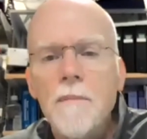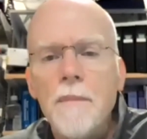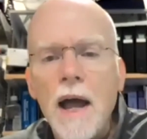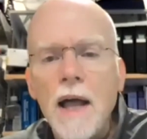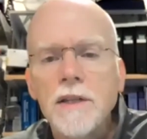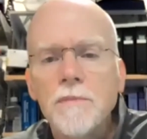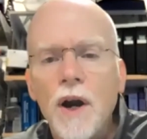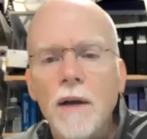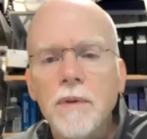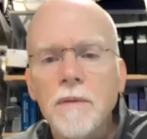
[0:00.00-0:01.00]
balance
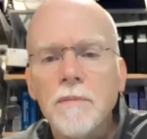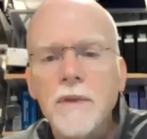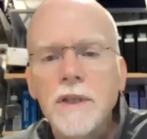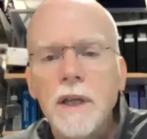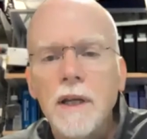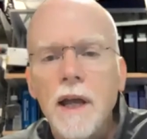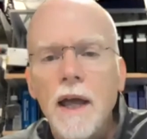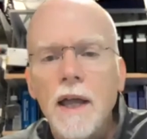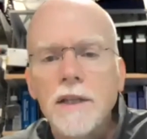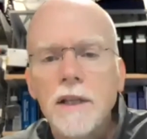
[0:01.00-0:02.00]
problems
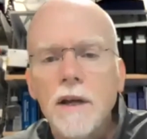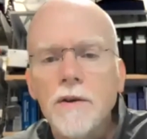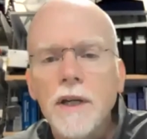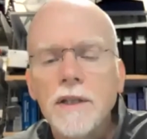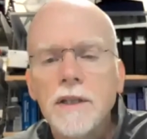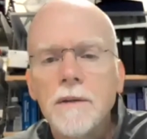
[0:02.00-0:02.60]
and slowness.